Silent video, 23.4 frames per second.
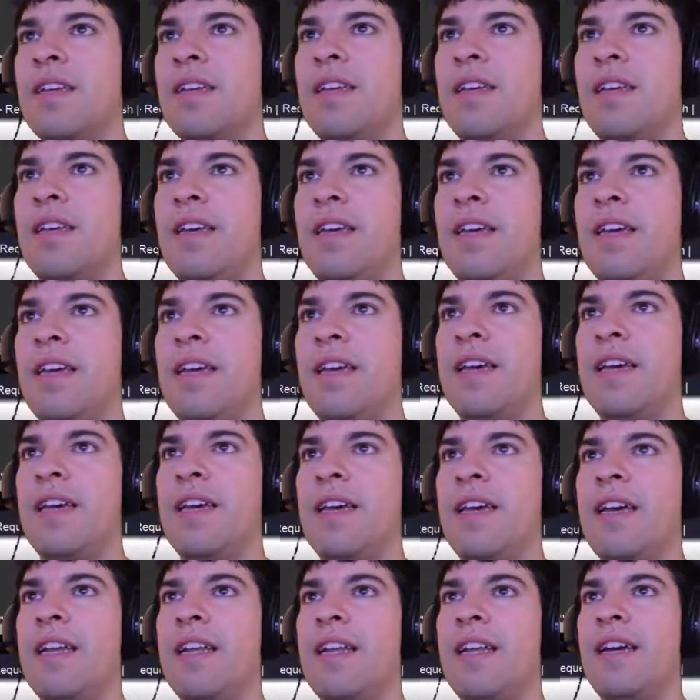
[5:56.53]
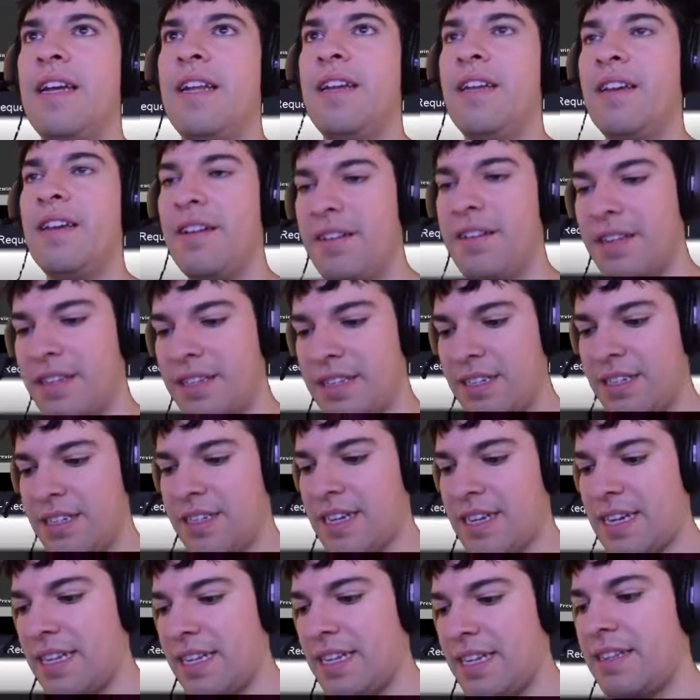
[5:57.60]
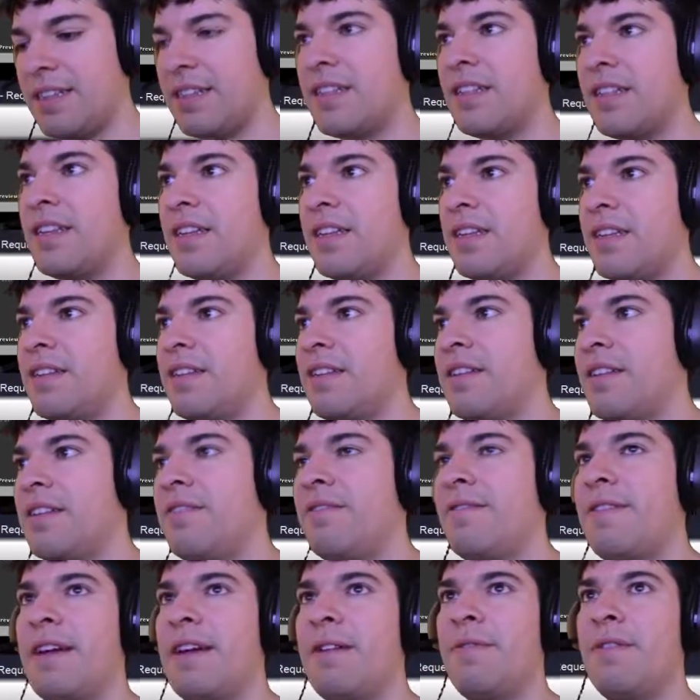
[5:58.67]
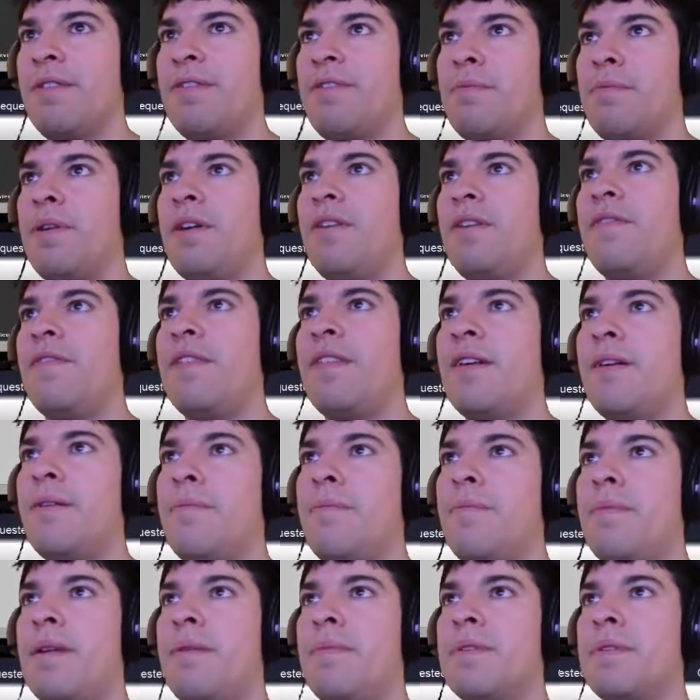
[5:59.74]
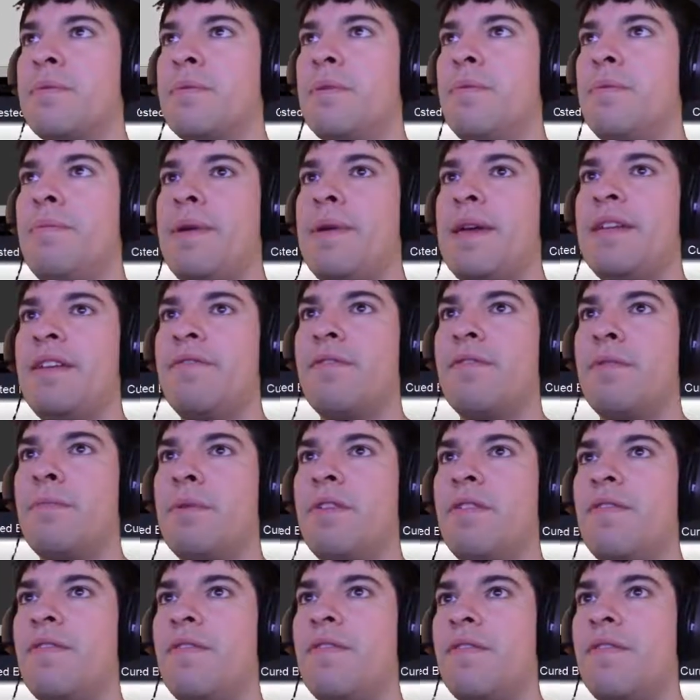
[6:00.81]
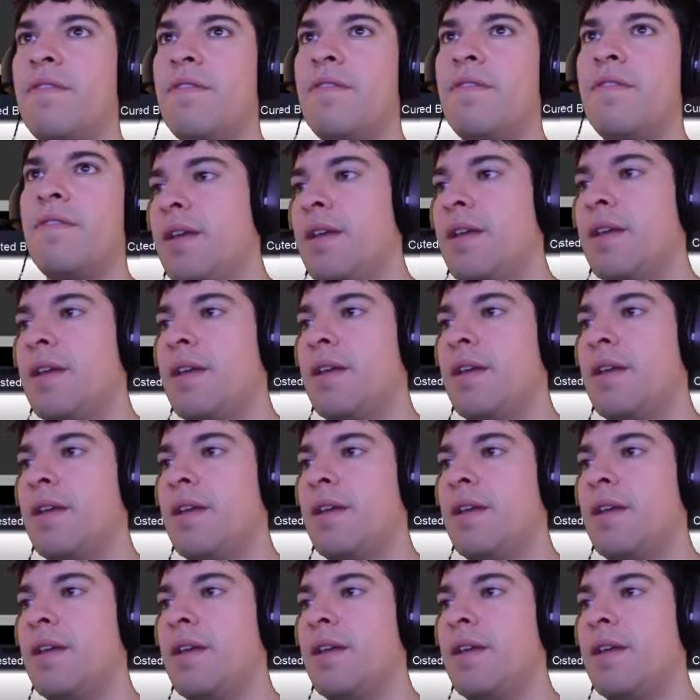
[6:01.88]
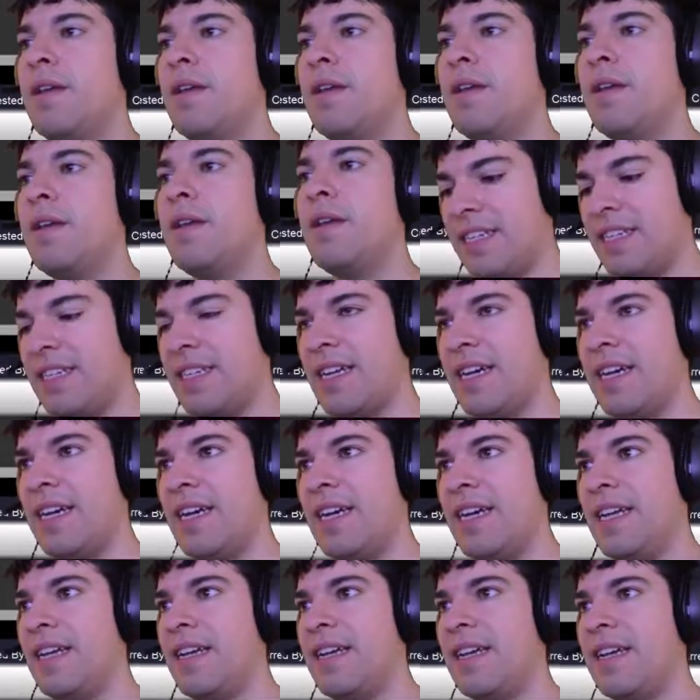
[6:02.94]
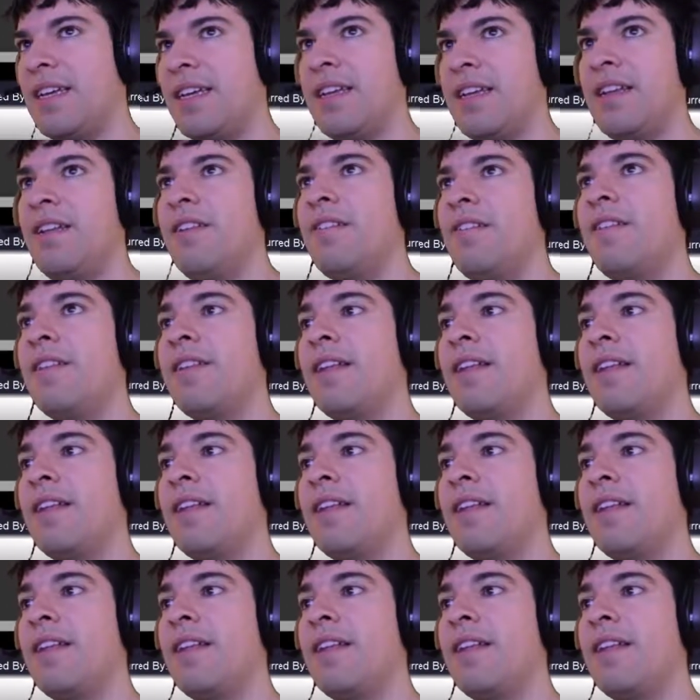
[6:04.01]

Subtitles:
And I know this is not the right one for both of them, but I'm just putting menu for both of them. But on the right hand side, no, on the